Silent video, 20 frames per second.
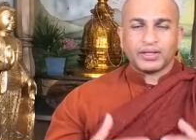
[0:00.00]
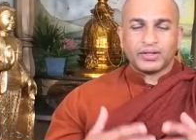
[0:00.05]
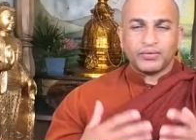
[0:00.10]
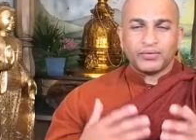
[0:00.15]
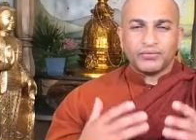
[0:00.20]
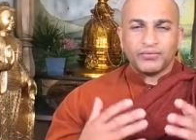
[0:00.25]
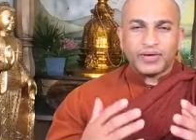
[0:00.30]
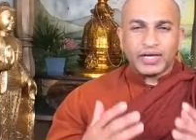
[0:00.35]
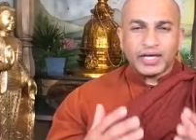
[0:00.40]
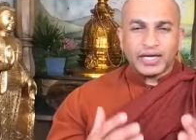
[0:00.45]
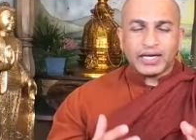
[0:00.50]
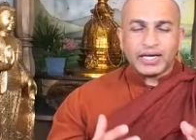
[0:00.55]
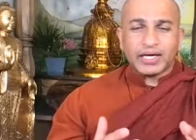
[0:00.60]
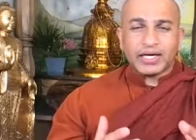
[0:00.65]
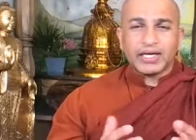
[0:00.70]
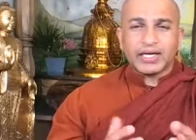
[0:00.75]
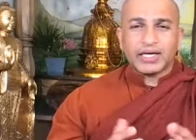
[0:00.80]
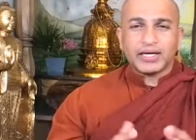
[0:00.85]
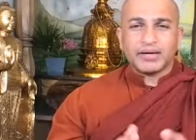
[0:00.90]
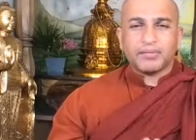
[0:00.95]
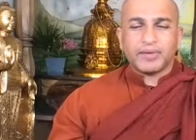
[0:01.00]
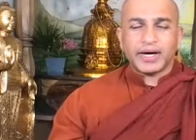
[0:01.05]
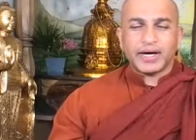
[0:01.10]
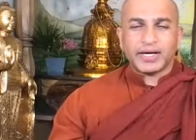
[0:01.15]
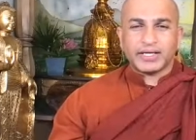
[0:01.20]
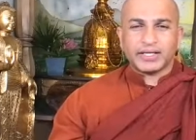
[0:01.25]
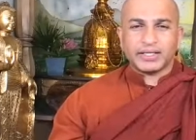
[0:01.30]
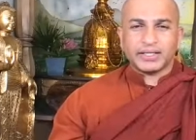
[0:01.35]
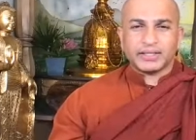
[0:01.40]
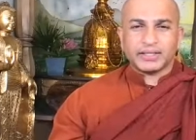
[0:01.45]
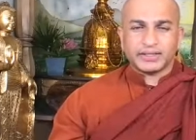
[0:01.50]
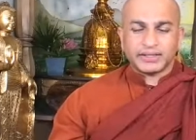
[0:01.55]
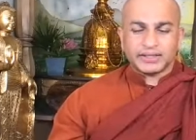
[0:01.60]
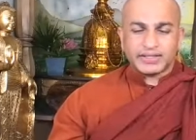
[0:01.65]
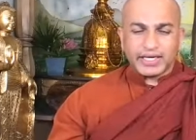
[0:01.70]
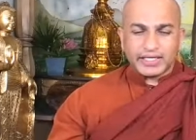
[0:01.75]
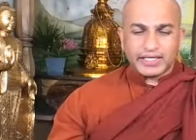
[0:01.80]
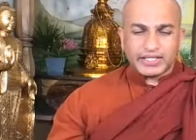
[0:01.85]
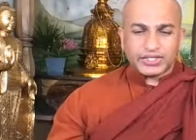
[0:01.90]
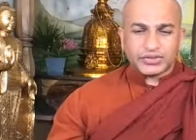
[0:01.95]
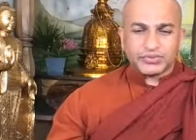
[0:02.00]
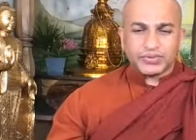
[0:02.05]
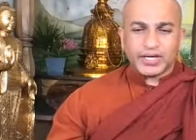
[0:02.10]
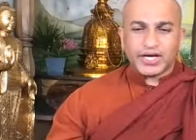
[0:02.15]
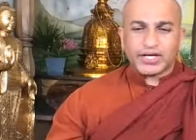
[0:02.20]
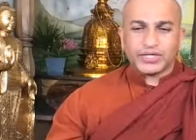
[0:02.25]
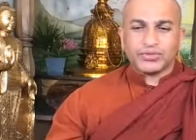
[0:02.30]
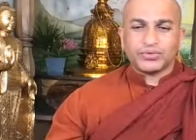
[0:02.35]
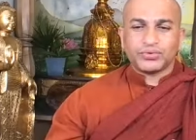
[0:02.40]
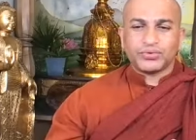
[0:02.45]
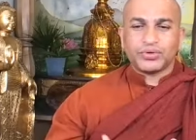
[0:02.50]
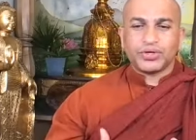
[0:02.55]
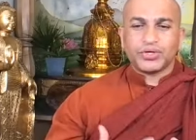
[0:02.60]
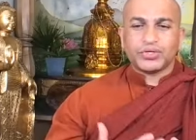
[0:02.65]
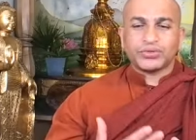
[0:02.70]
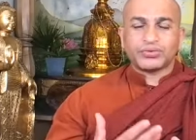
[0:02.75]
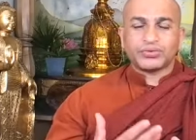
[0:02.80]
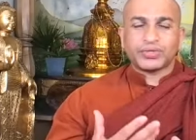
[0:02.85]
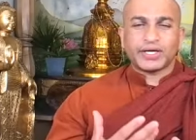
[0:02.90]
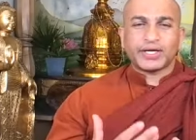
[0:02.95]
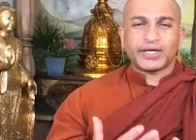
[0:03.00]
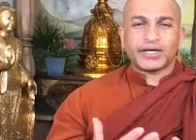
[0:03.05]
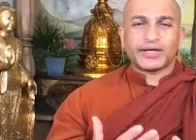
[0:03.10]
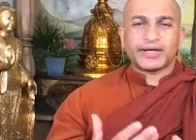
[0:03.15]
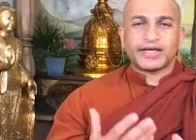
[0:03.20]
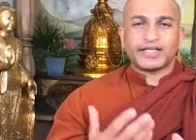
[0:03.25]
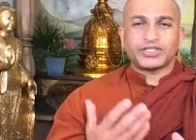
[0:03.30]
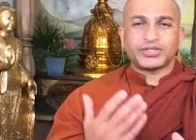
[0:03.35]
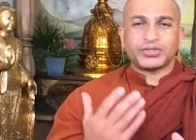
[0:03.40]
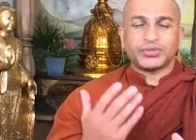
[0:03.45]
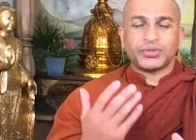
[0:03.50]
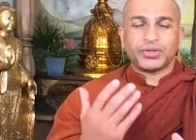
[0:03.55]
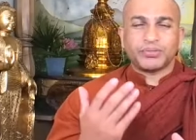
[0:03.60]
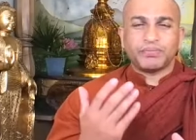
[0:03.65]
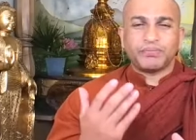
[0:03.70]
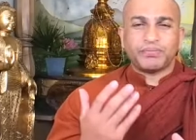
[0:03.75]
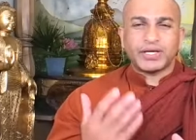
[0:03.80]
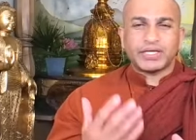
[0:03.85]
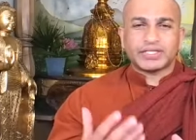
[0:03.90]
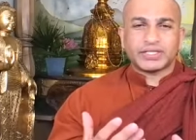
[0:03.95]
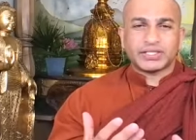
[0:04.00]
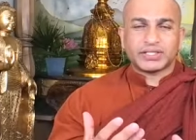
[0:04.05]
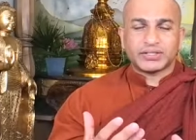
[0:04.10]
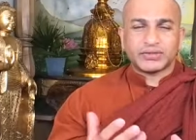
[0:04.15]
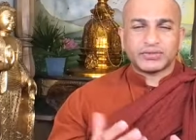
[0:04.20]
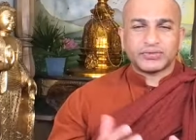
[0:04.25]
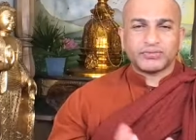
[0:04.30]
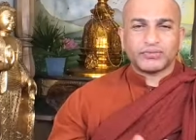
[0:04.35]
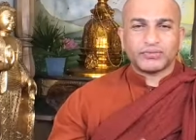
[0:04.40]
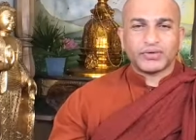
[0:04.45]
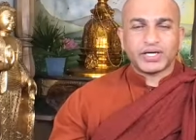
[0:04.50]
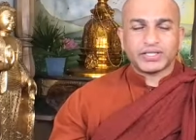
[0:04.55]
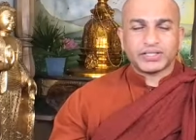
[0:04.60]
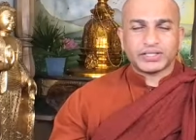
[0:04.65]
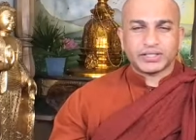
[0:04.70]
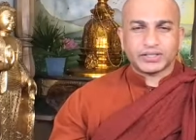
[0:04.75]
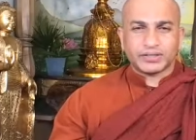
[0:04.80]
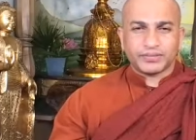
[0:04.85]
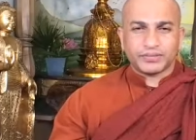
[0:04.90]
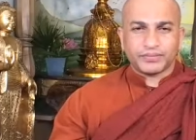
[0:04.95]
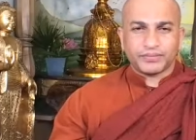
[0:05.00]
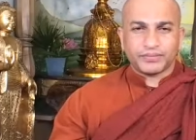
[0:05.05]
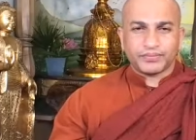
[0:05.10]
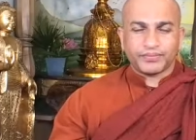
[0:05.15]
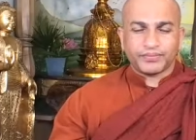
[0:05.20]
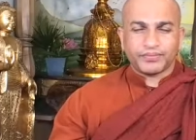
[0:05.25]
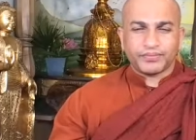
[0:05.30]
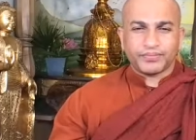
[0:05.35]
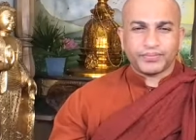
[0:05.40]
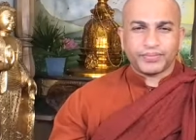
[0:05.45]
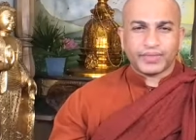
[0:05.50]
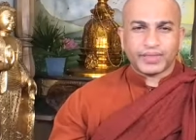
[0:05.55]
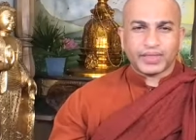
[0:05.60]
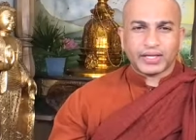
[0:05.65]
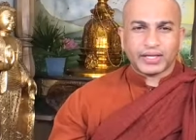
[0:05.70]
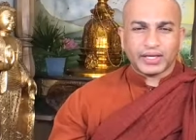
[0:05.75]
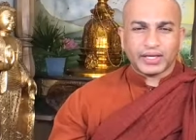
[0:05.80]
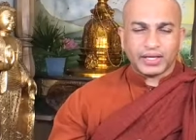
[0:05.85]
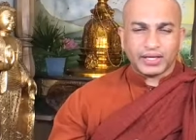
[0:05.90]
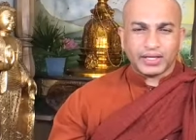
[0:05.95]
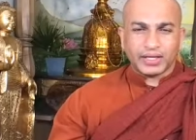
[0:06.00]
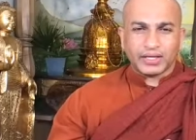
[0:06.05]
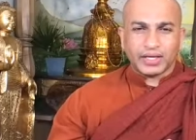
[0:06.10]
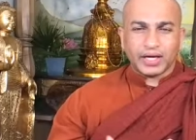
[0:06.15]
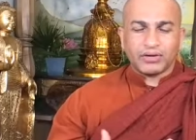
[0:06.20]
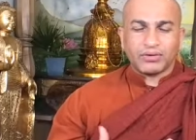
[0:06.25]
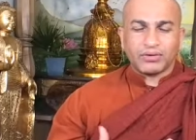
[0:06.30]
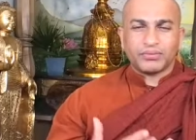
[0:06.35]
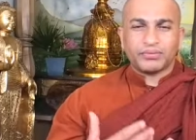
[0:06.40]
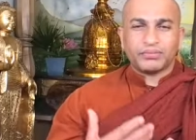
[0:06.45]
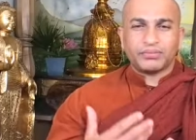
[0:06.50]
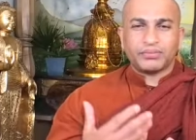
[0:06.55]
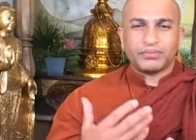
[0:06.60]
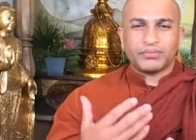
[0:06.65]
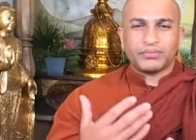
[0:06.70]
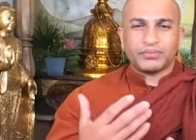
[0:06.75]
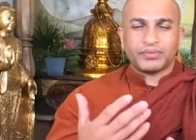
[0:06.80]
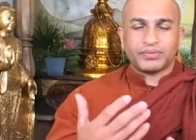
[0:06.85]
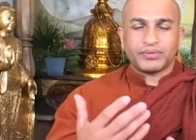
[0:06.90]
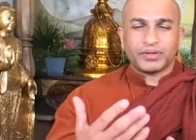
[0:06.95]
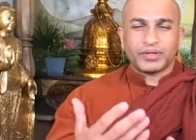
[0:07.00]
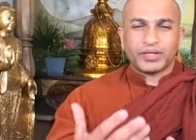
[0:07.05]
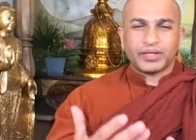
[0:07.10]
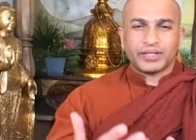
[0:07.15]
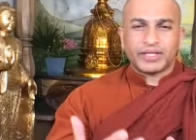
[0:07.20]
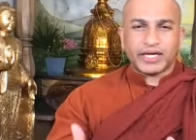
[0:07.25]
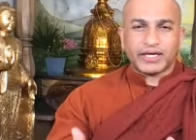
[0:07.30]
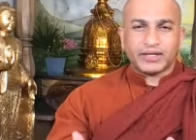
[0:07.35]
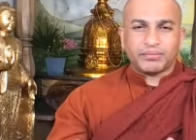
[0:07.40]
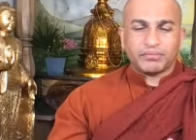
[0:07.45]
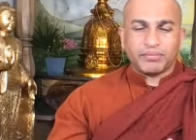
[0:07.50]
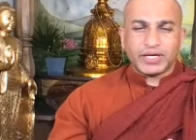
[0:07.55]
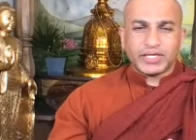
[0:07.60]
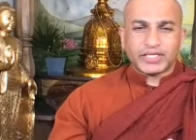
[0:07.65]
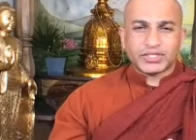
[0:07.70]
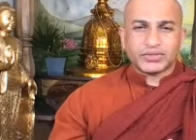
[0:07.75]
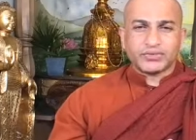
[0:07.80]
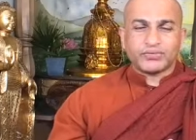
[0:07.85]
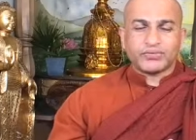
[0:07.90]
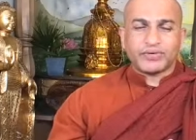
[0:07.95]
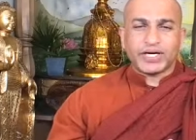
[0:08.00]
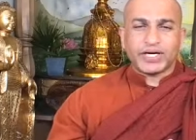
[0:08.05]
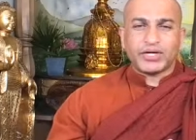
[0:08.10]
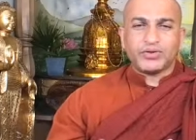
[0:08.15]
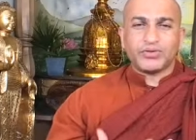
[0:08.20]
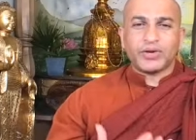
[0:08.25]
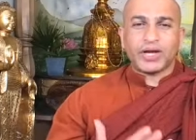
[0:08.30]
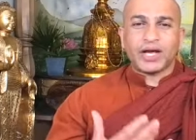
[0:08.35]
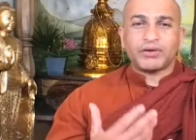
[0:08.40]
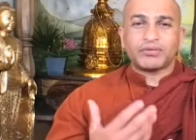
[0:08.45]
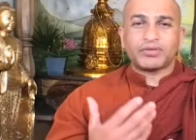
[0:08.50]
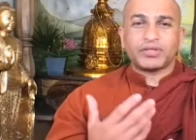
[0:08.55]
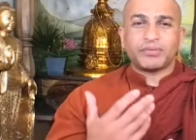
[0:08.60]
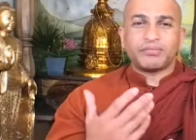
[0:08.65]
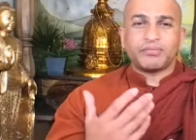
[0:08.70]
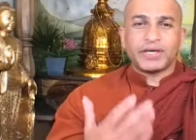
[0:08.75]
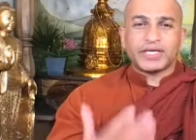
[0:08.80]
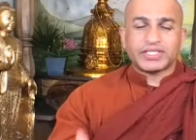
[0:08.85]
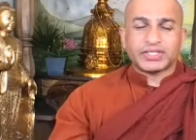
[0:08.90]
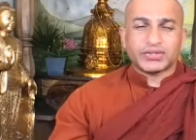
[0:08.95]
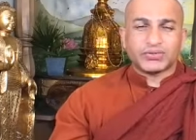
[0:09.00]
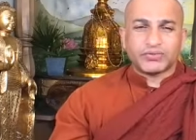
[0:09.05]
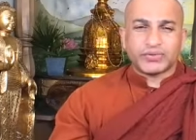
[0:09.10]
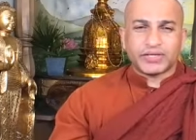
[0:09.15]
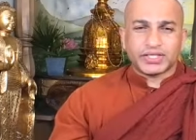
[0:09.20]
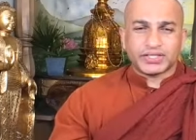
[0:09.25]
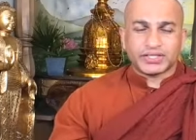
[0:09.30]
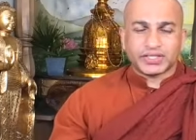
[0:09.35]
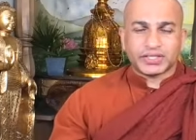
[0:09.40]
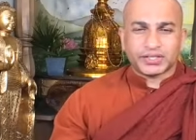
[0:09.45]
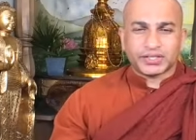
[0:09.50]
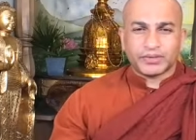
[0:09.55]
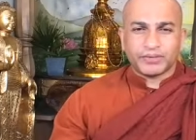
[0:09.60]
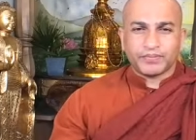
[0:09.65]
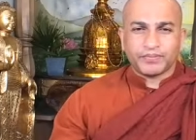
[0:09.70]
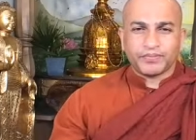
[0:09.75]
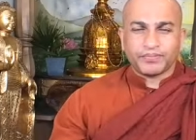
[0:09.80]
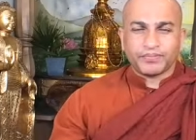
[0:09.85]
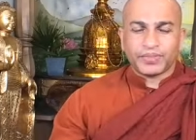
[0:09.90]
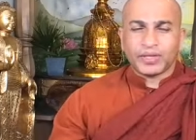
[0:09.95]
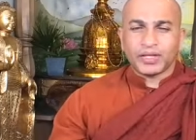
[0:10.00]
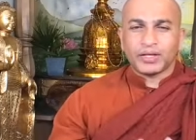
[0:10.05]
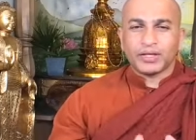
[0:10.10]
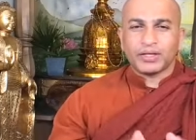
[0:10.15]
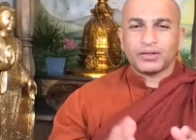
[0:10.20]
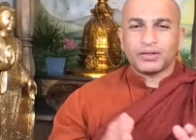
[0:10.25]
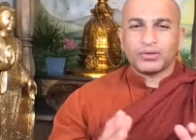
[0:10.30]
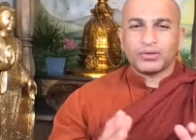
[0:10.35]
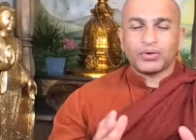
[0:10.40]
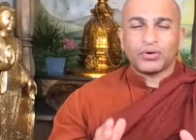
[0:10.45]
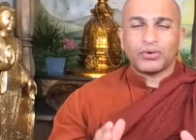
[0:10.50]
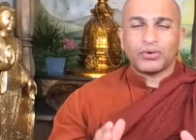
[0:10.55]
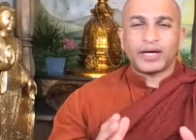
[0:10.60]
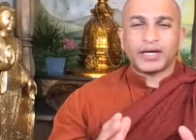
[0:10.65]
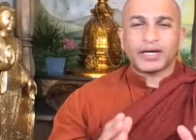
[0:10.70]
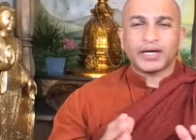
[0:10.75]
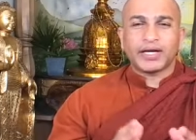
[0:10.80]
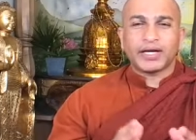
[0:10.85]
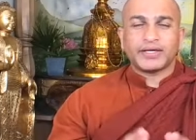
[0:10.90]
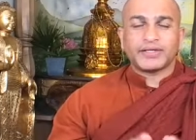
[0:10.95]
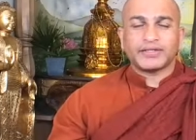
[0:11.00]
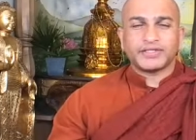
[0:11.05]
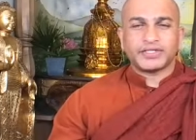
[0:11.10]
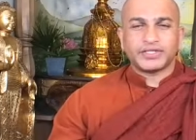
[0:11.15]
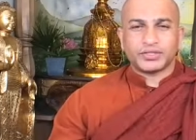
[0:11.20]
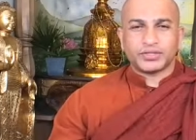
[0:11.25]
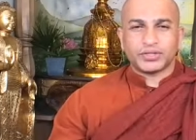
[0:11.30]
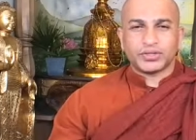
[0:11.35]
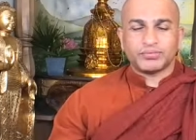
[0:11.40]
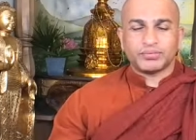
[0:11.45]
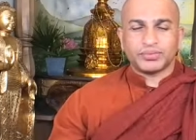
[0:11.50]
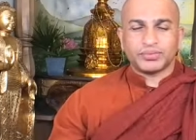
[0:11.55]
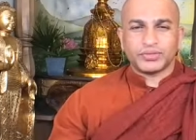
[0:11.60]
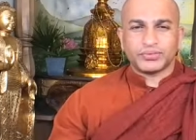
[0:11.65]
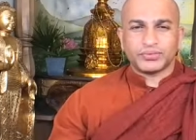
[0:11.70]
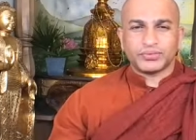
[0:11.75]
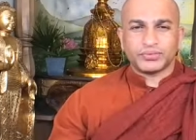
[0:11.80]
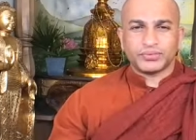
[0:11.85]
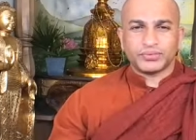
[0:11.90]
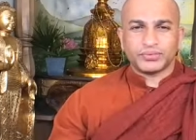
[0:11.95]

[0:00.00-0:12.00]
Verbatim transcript: the very clear mind. That is where you're going to recognize your best version. And now that best, when you have the best version, no one can disturb you